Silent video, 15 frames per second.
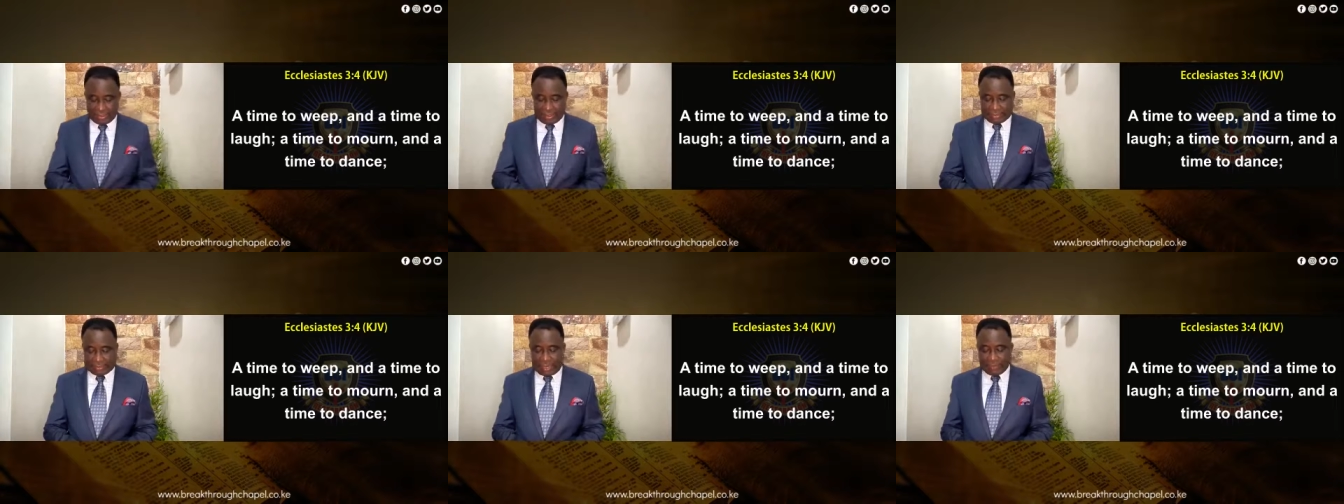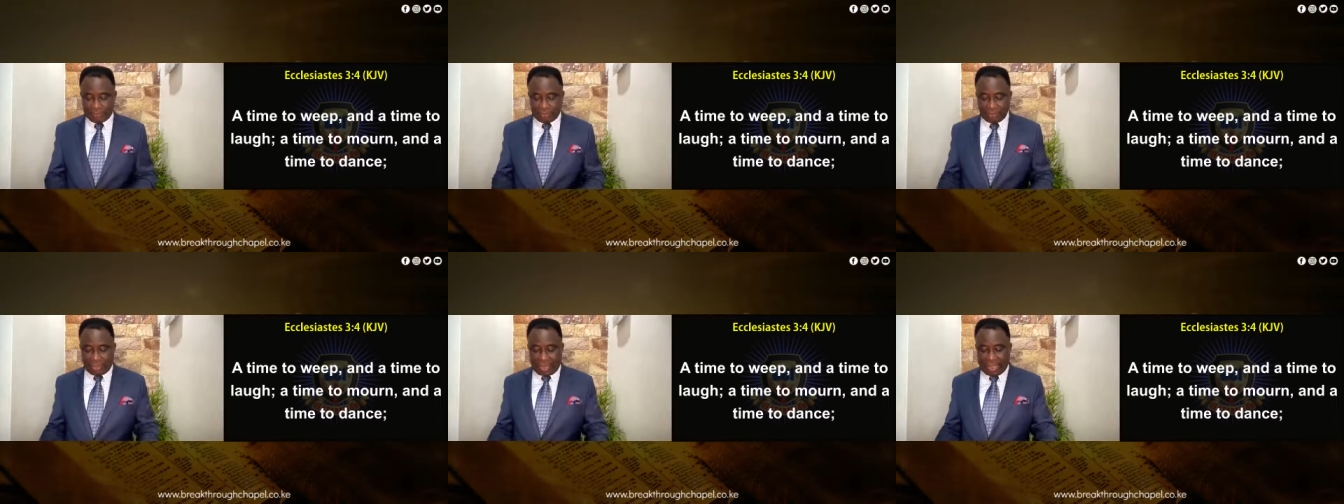a time
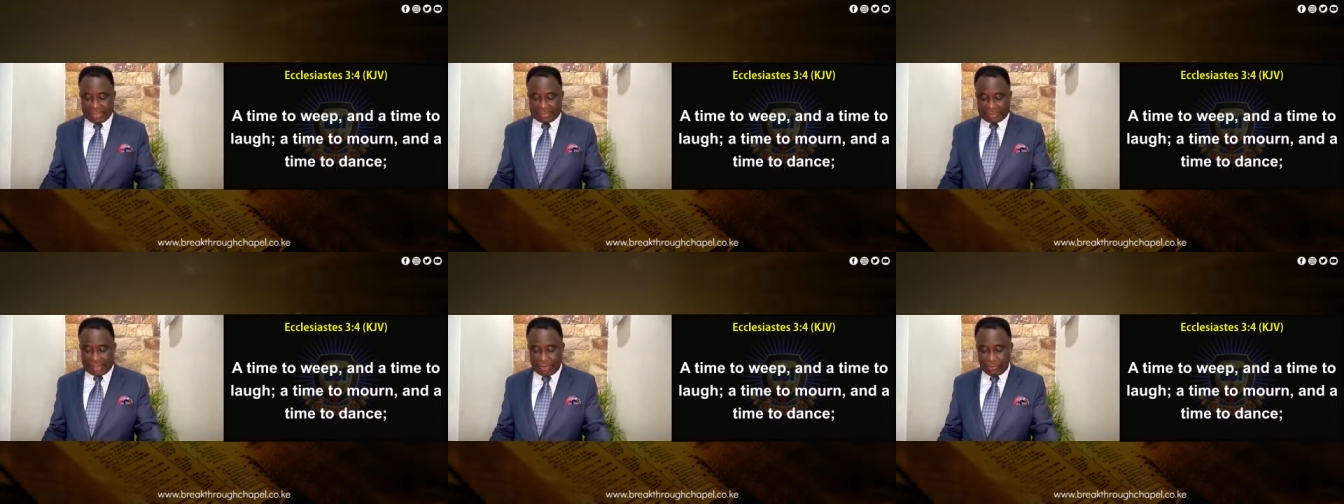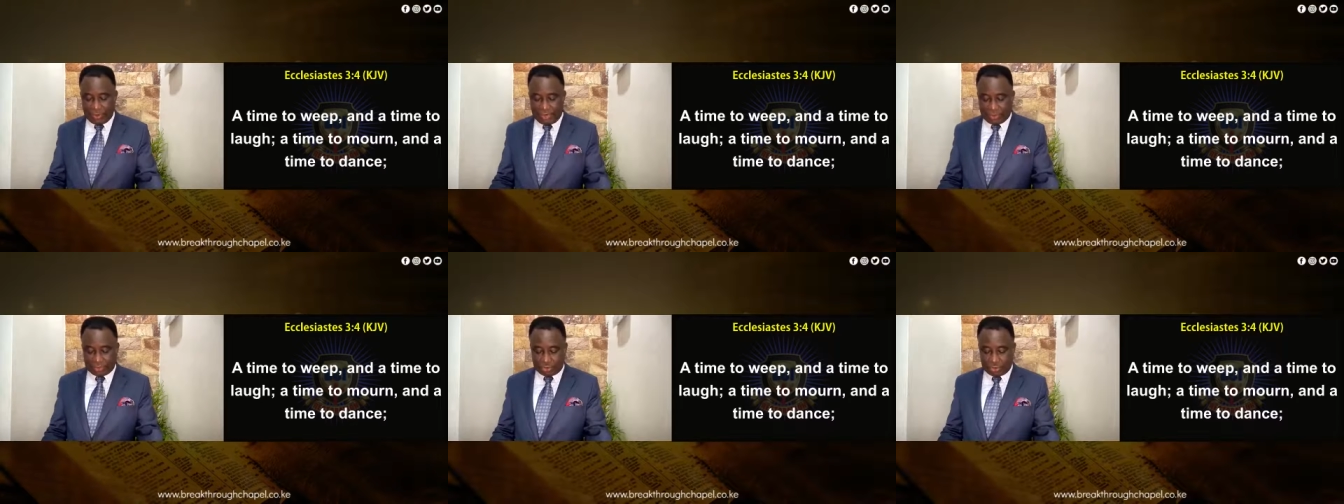to cast
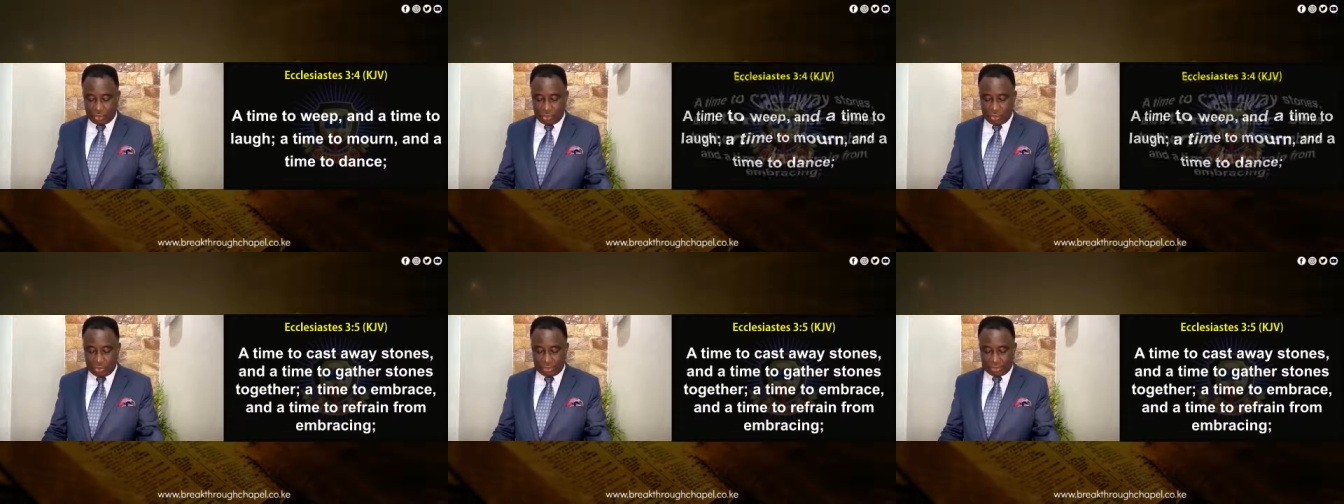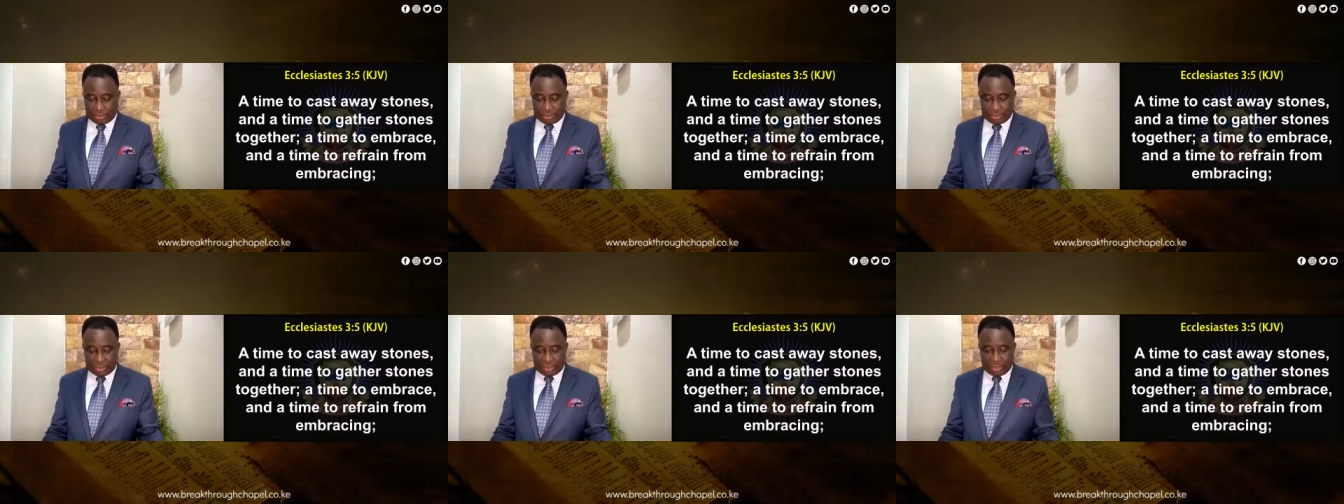away
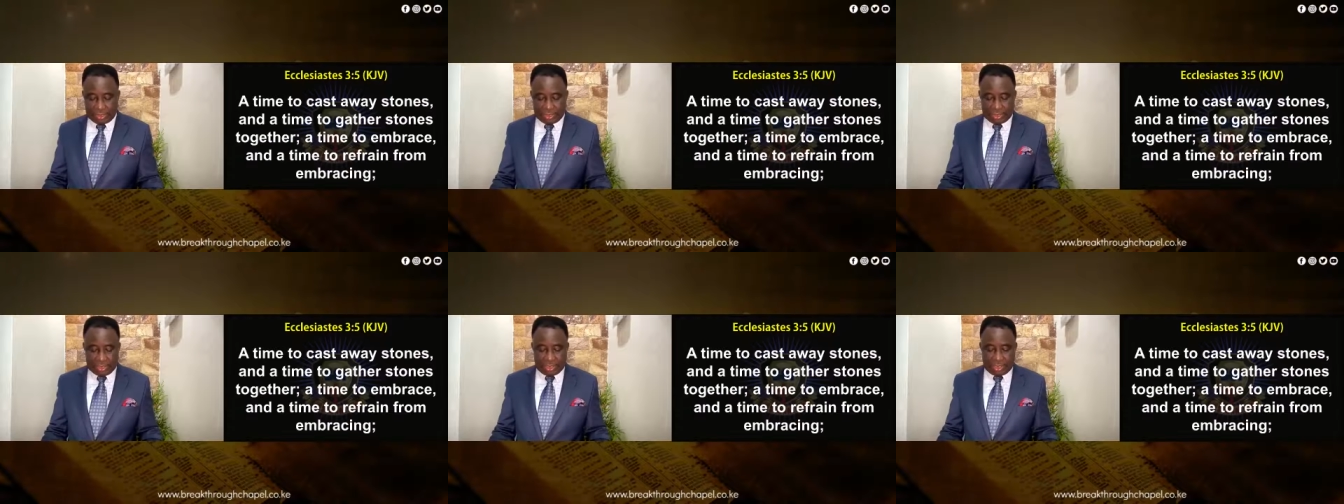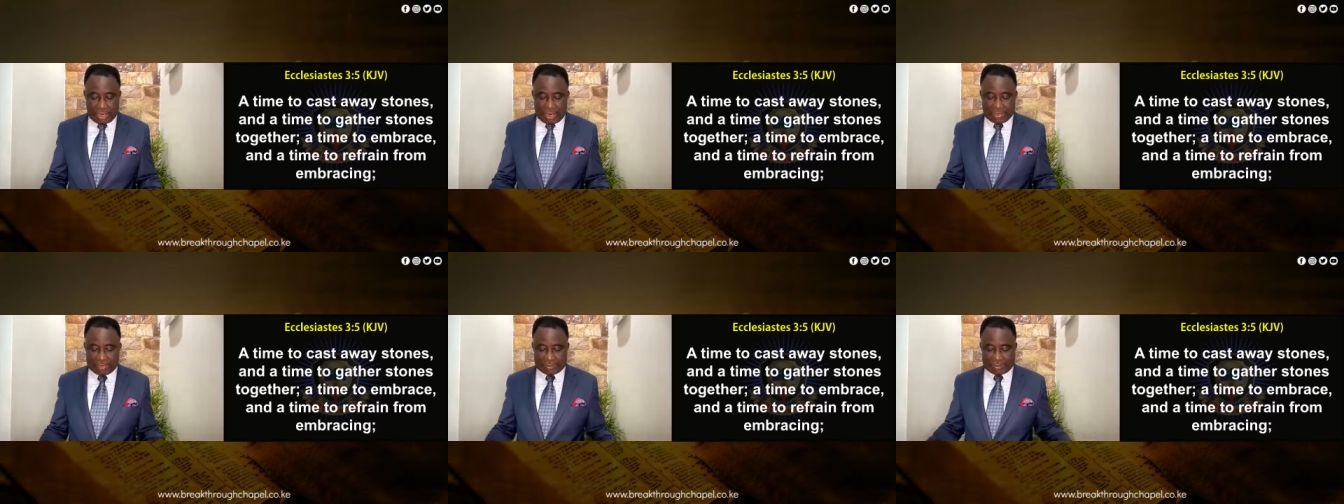stones
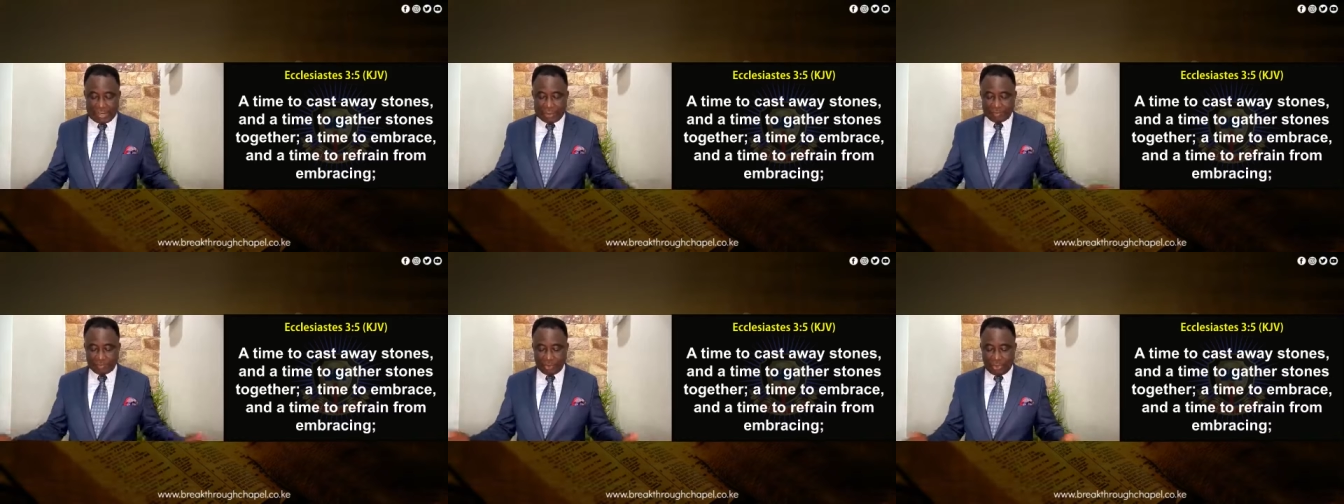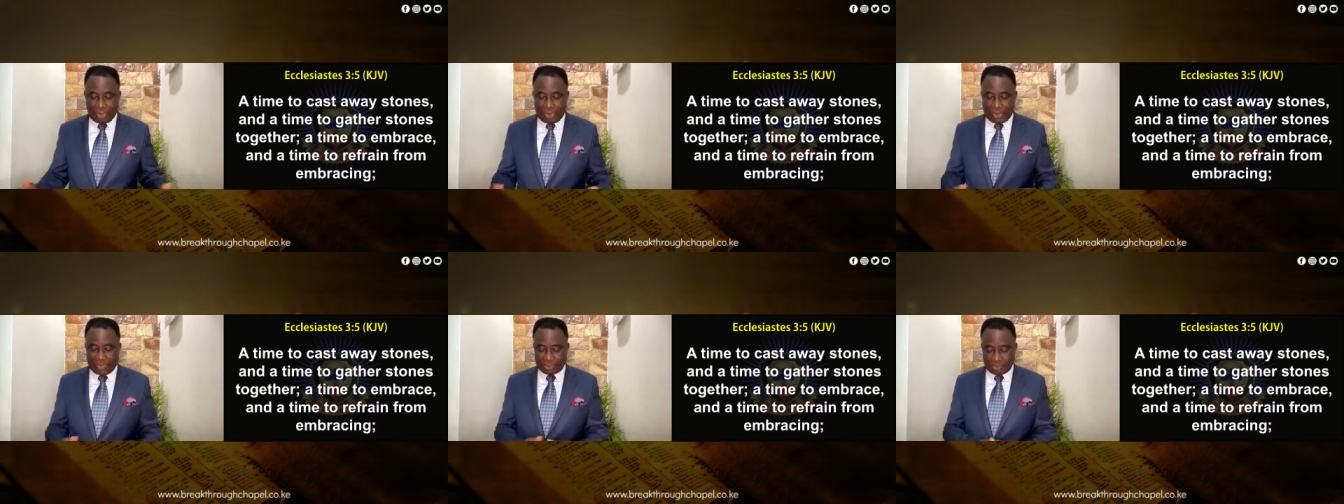and a time to
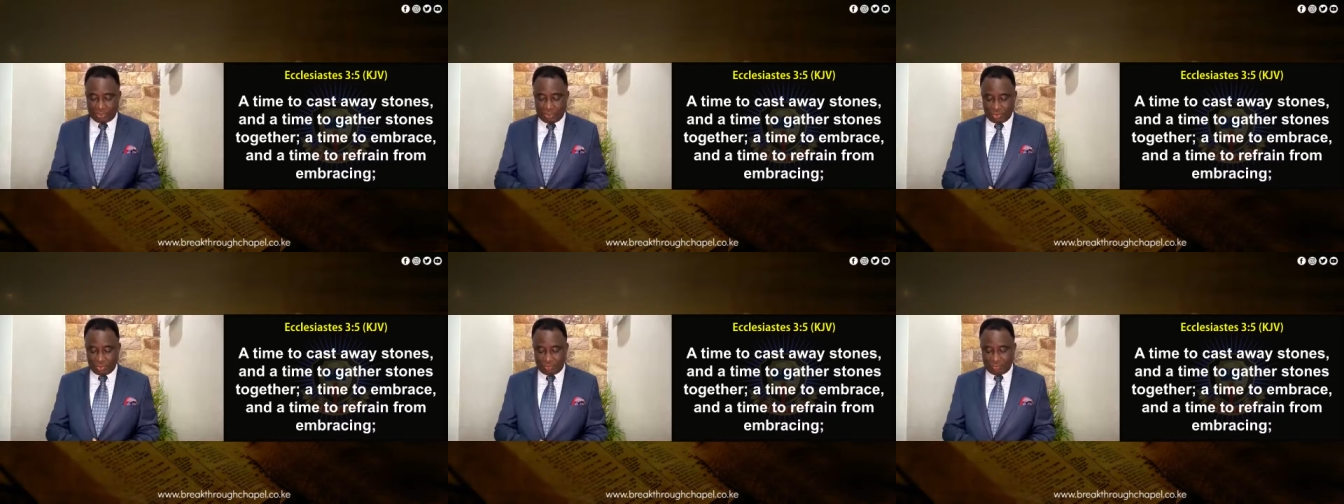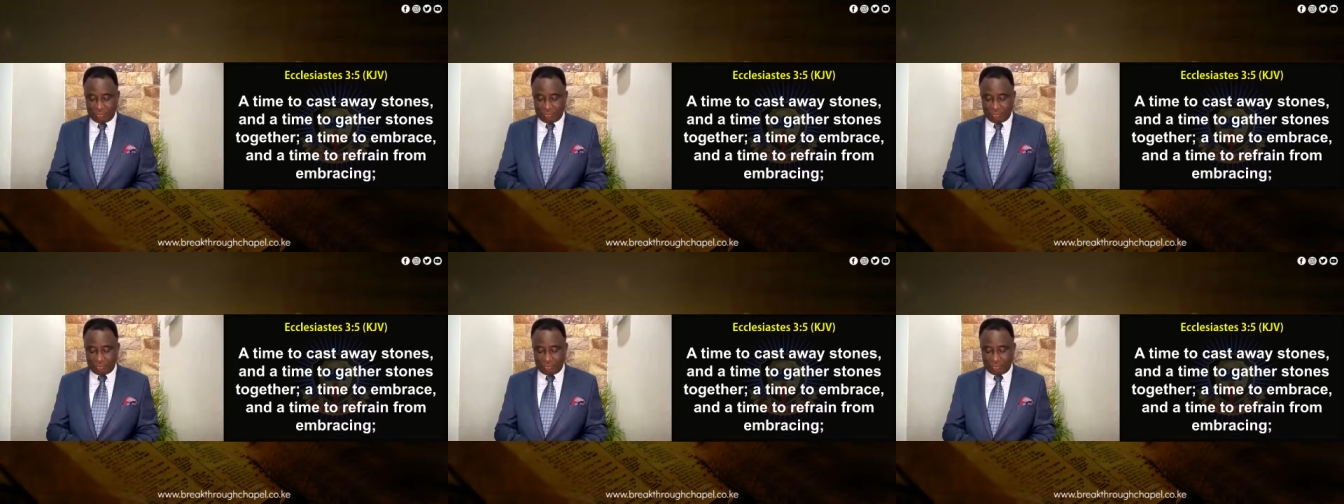gather stones,